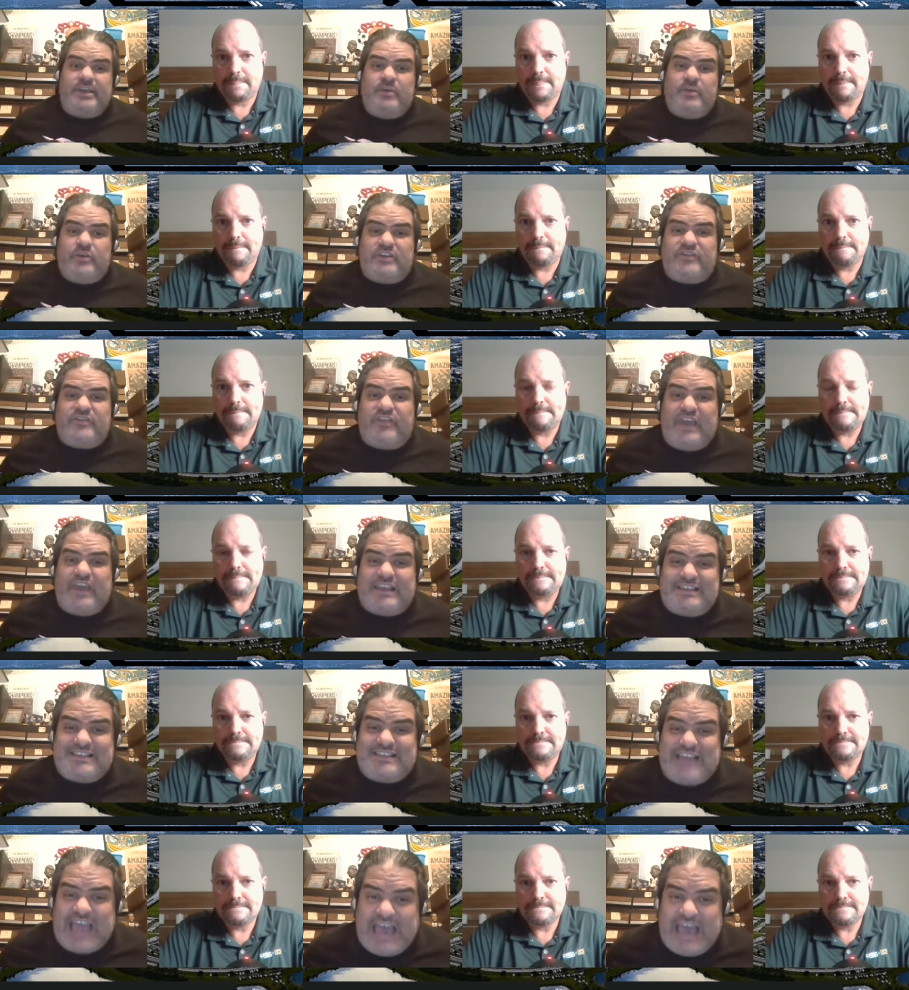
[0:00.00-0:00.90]
Speaker 1: He was
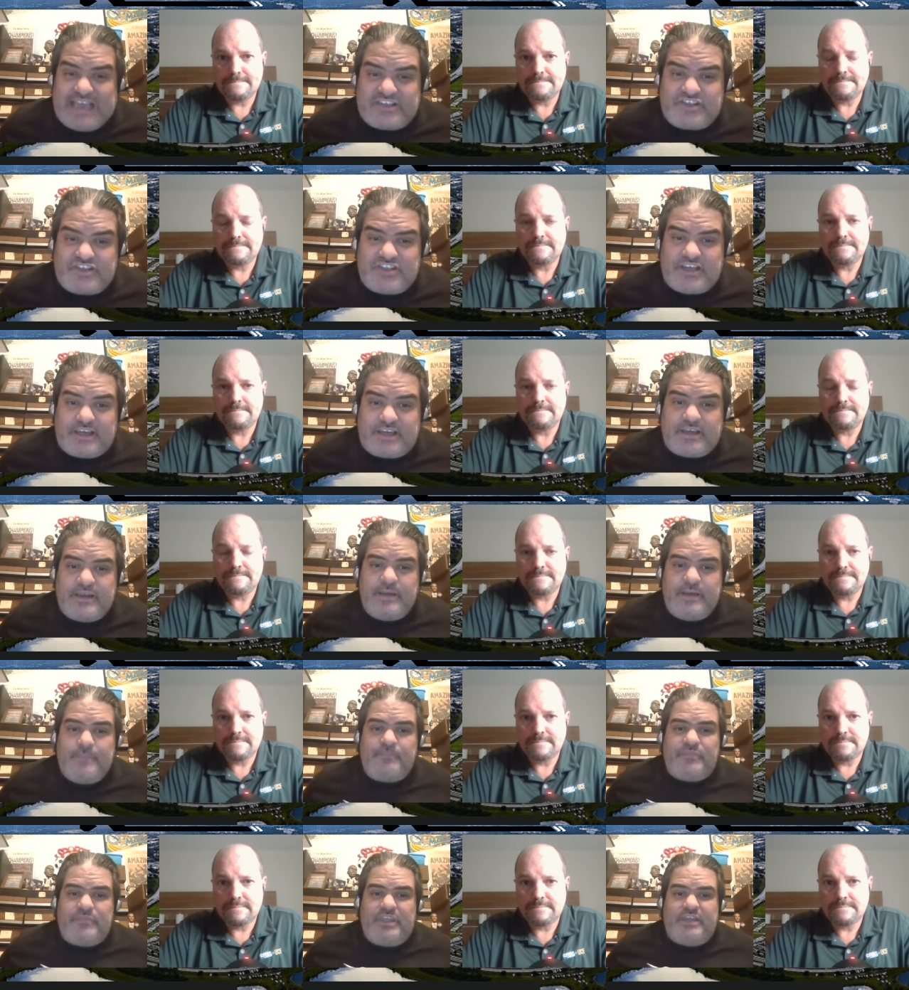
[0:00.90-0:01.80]
fantastic
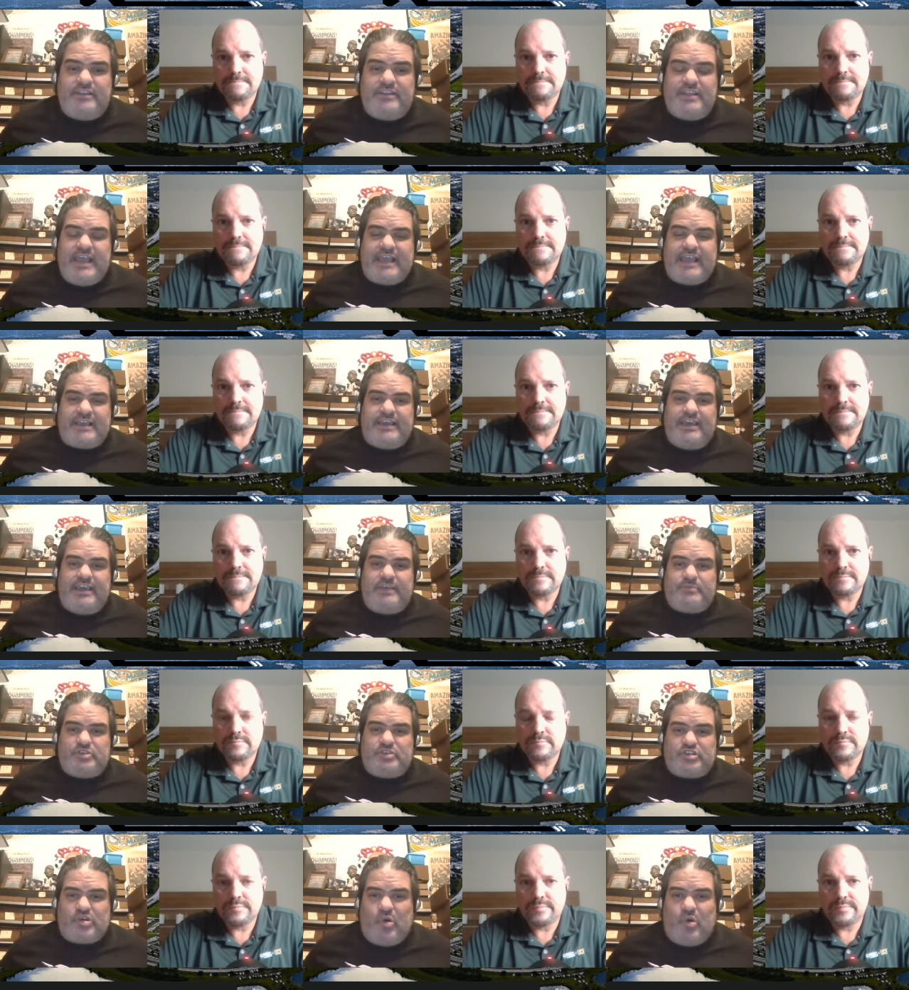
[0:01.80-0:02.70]
in that
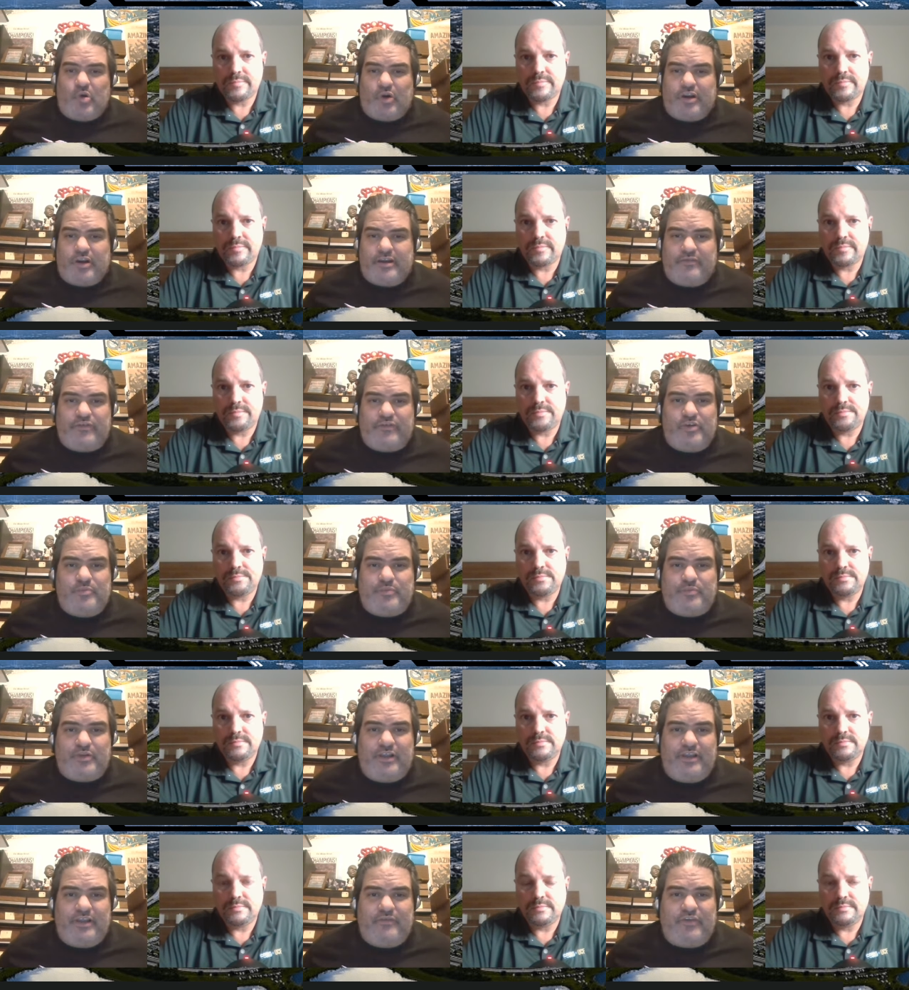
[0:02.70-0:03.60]
game scoring. If you
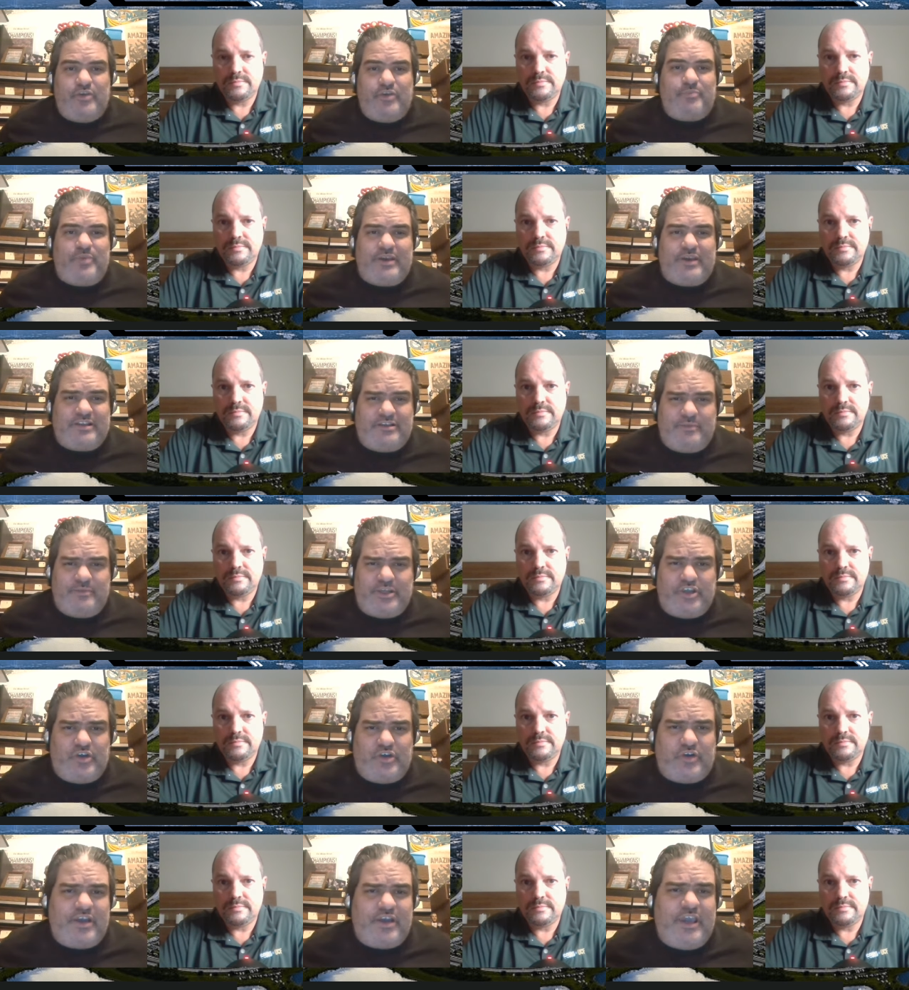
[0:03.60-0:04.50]
picked him
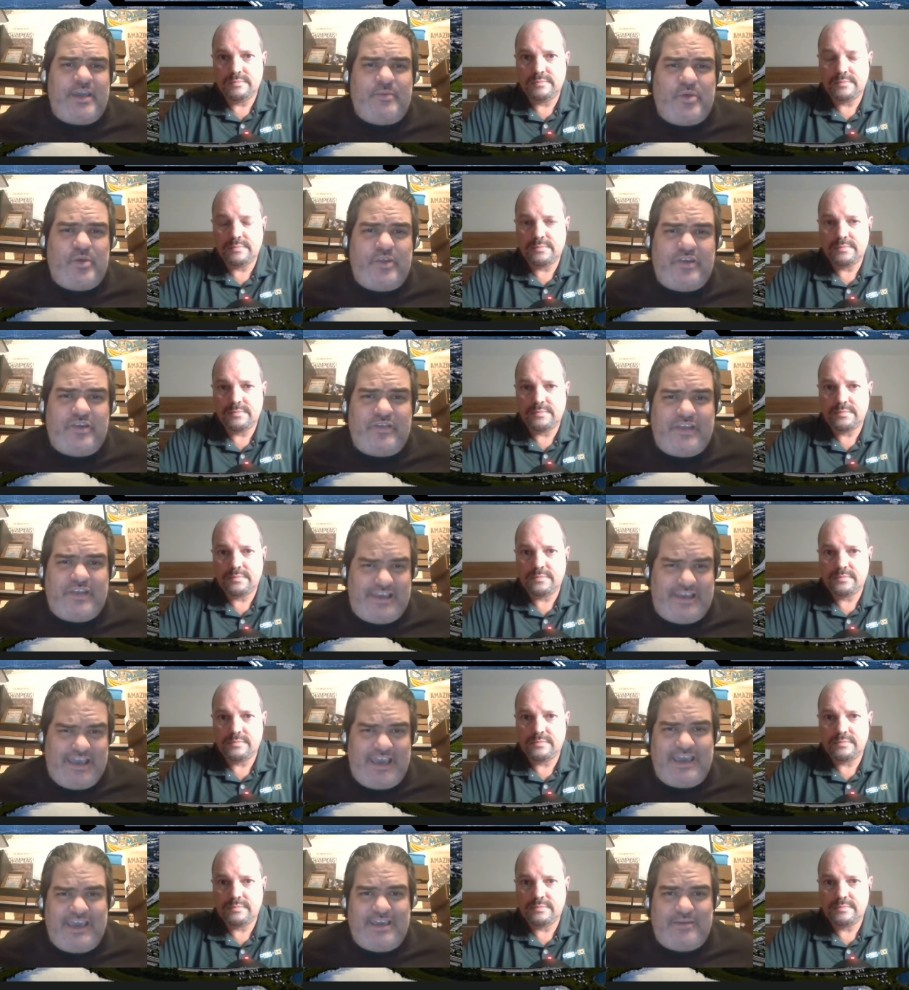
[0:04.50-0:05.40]
in your game within the
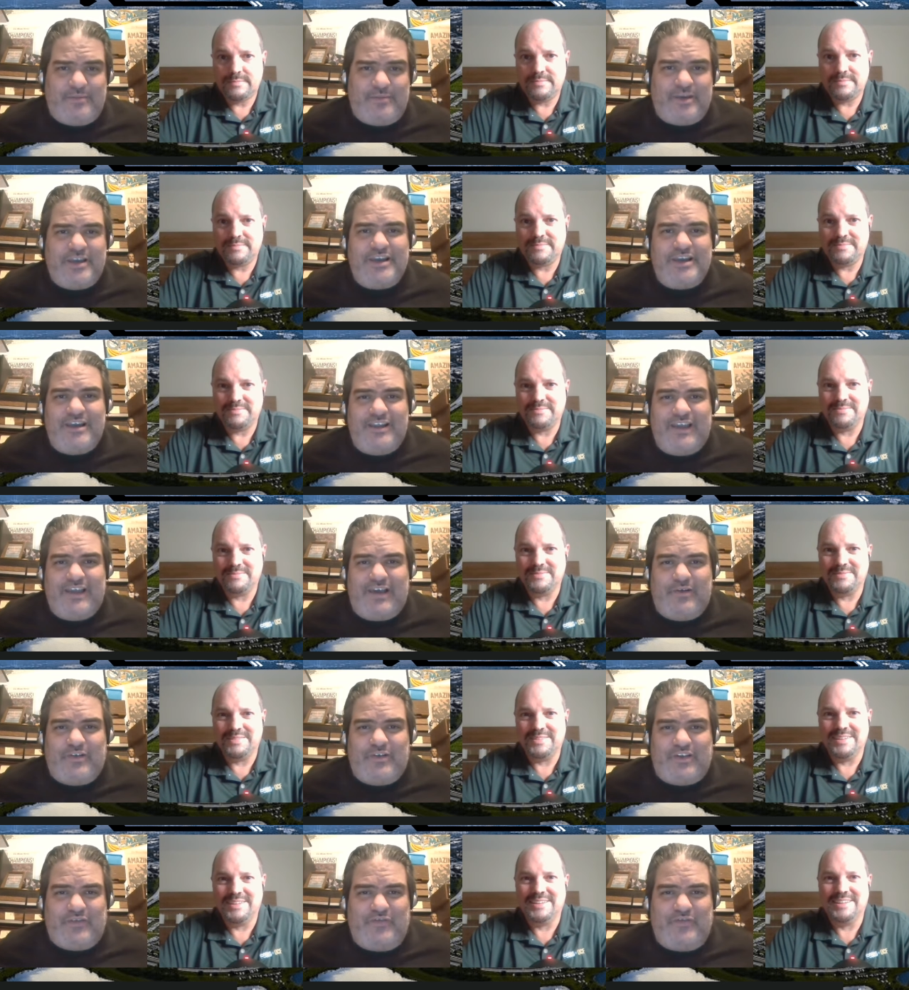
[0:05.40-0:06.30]
game,
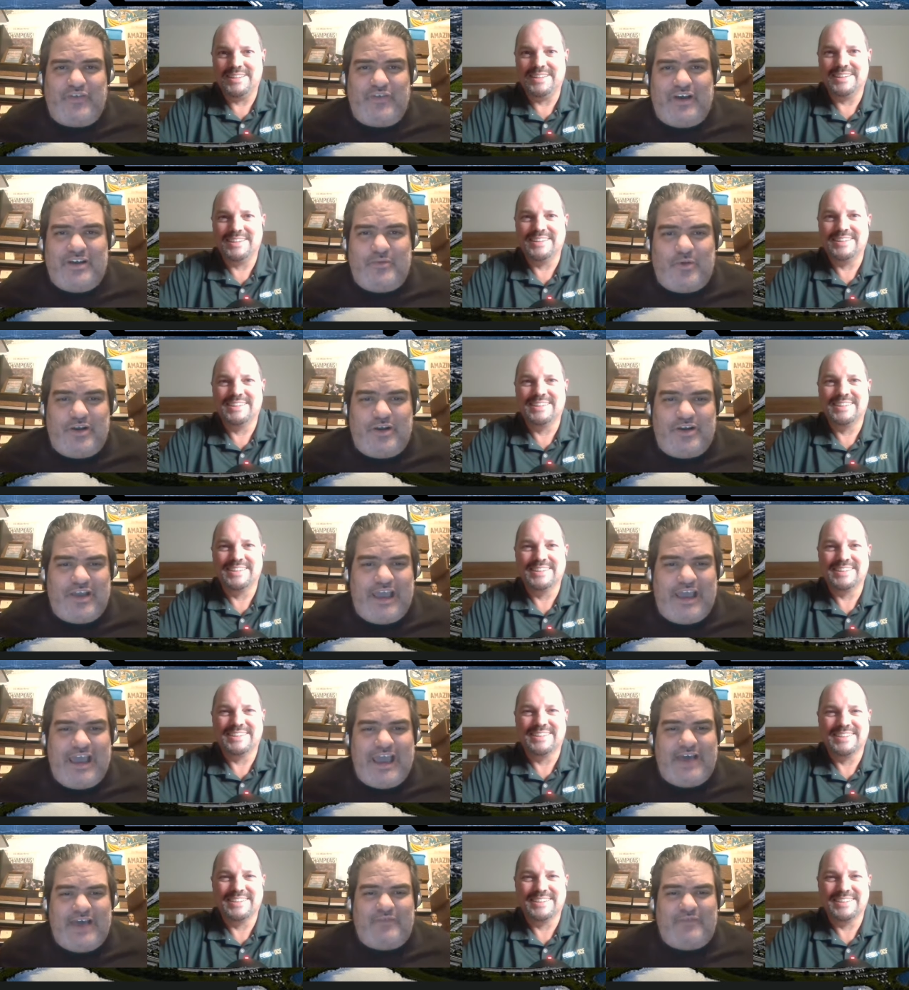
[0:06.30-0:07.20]
that was a fun one to
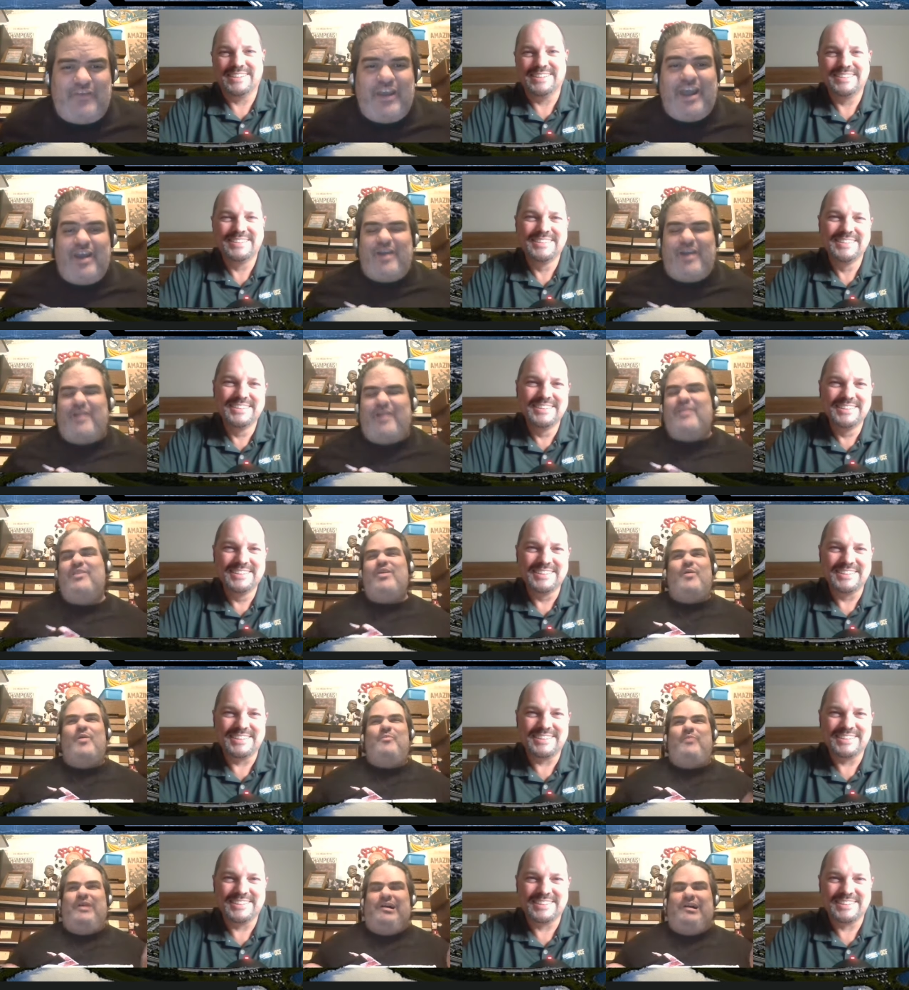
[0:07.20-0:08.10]
have there.
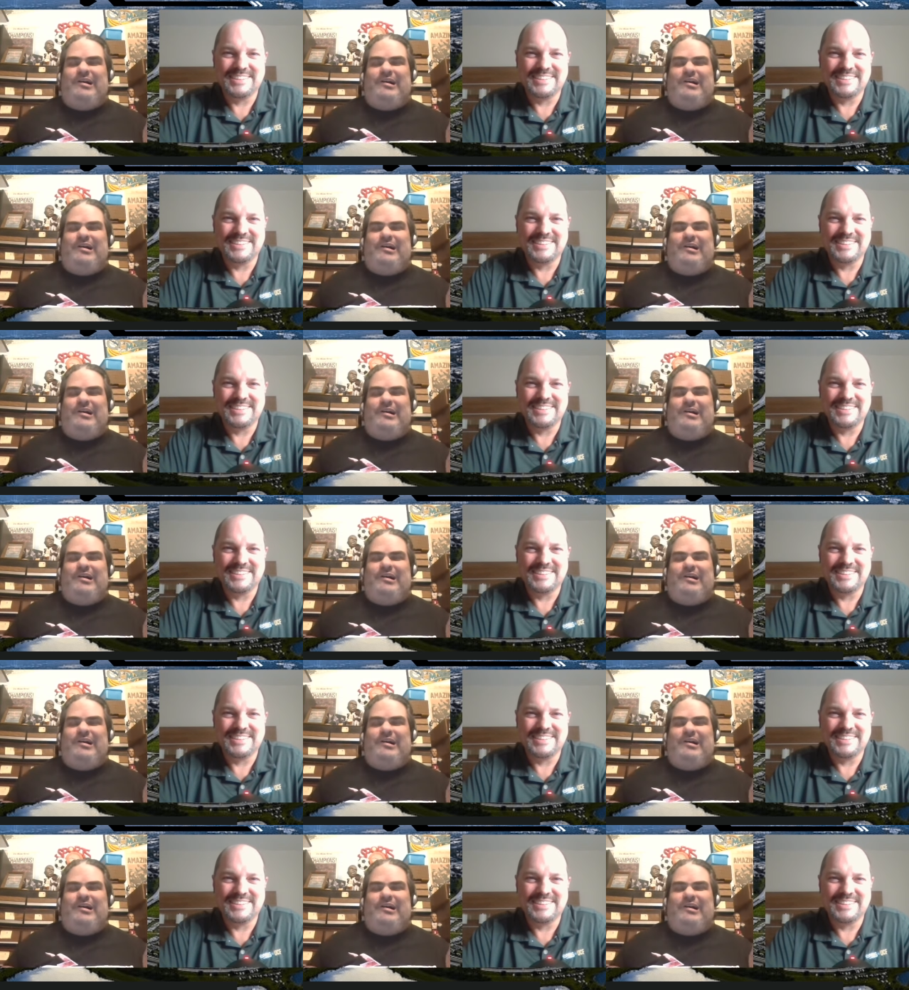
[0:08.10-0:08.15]
Nope.